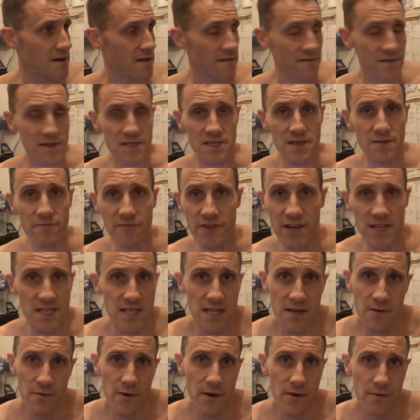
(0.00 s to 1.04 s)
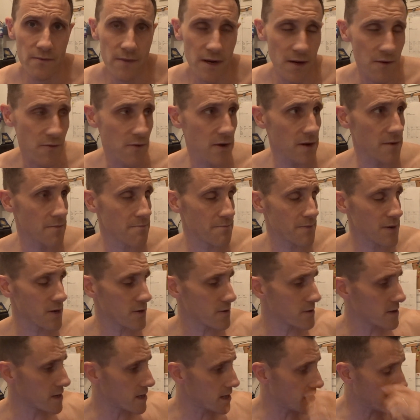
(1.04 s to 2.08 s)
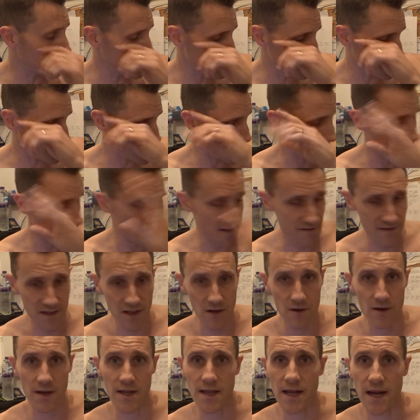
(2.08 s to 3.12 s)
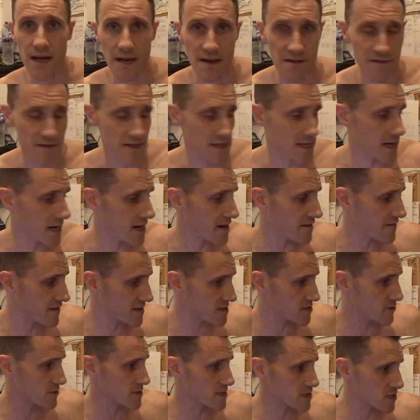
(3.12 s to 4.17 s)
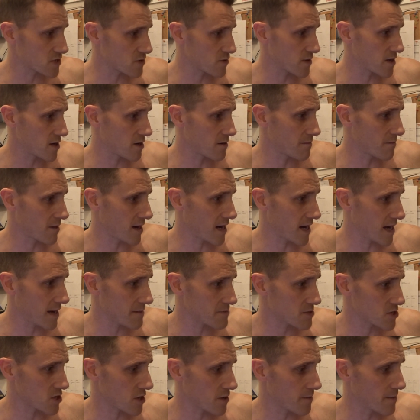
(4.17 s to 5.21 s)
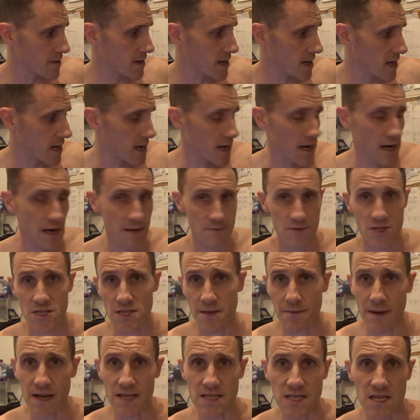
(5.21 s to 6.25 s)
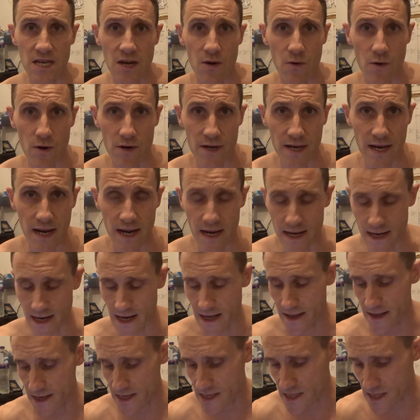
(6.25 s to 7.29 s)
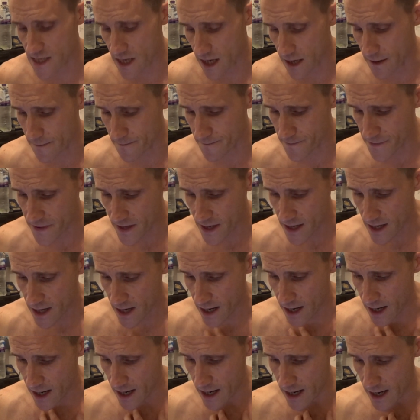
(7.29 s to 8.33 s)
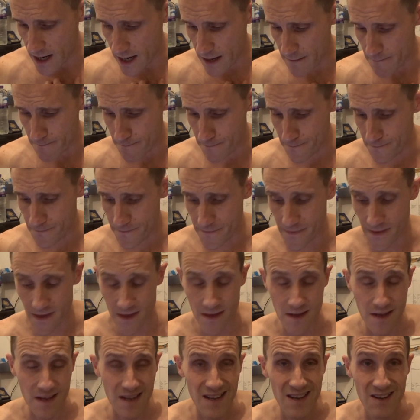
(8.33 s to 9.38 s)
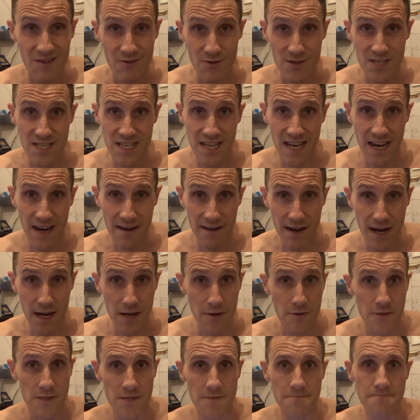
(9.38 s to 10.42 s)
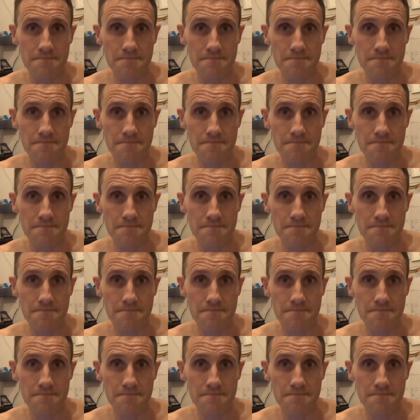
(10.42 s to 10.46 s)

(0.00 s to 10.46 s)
For some reason it won't boot. I'll have to look at that another day. I've had to install it on my laptop. I'm just about to go on now and get this done. We'll see how it goes.